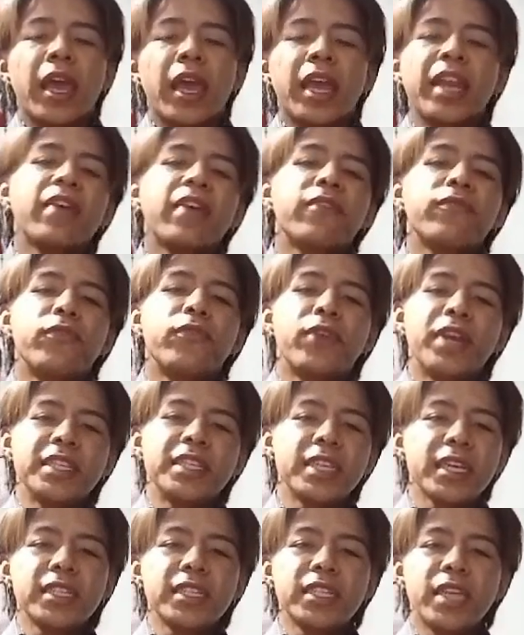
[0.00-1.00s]
And a
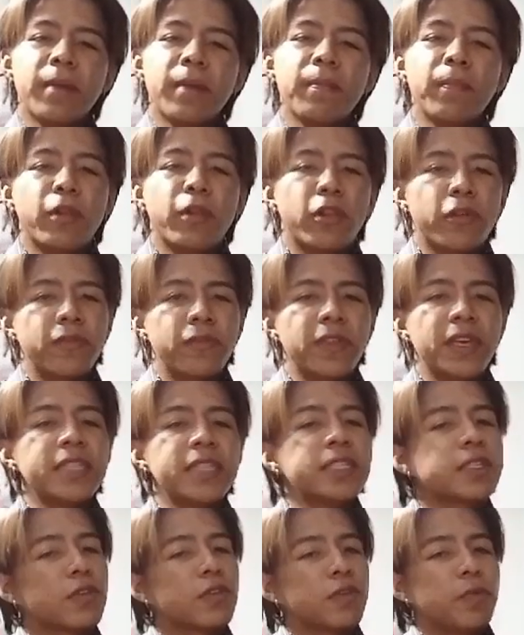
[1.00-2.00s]
phrase example of
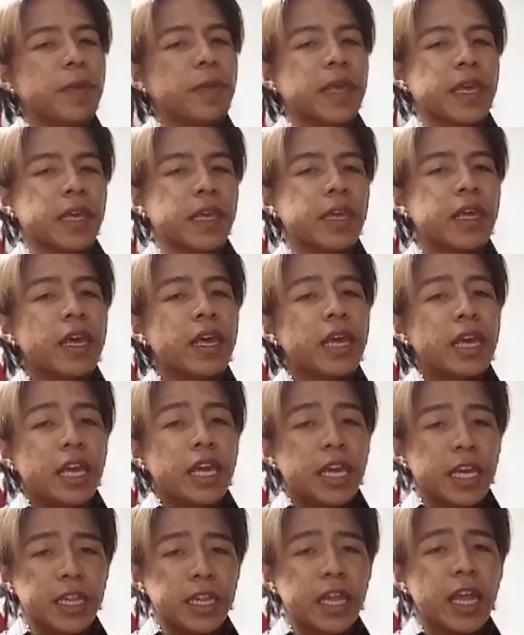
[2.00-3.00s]
this could be:
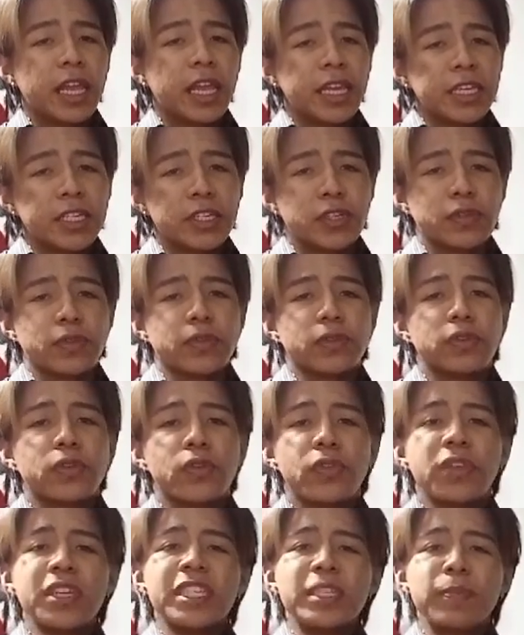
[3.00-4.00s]
in addition
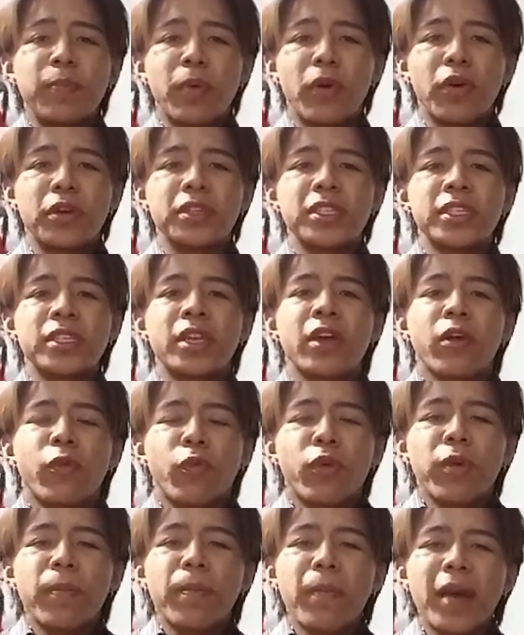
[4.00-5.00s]
to these points,
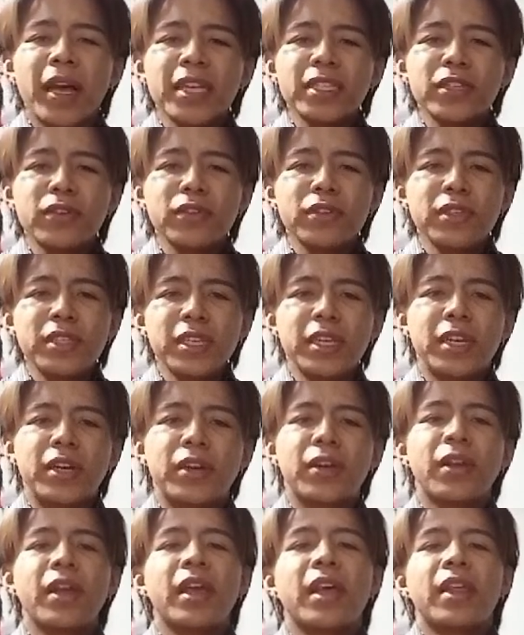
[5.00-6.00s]
we must
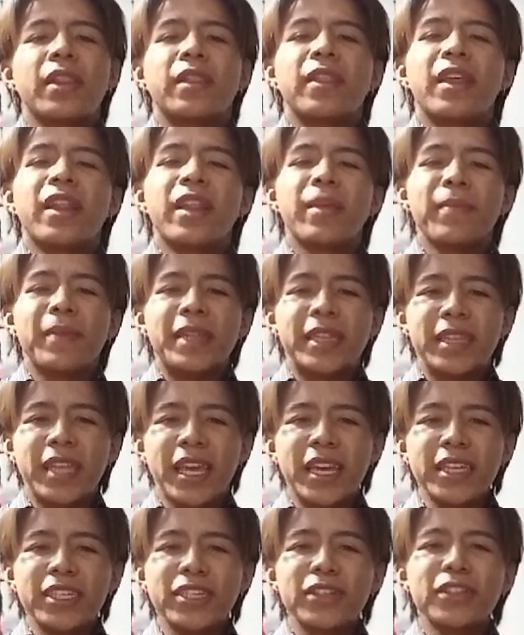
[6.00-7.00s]
consider the
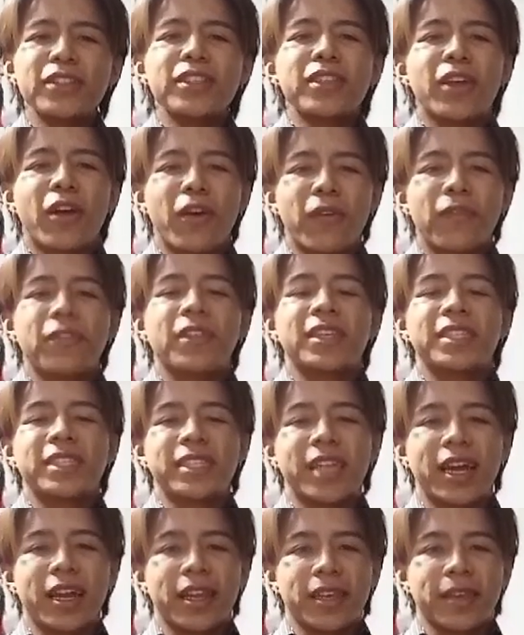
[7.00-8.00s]
limitations of the
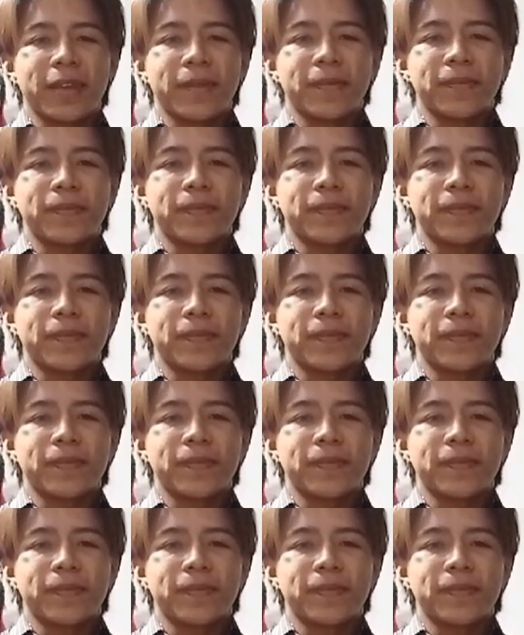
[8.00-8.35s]
study.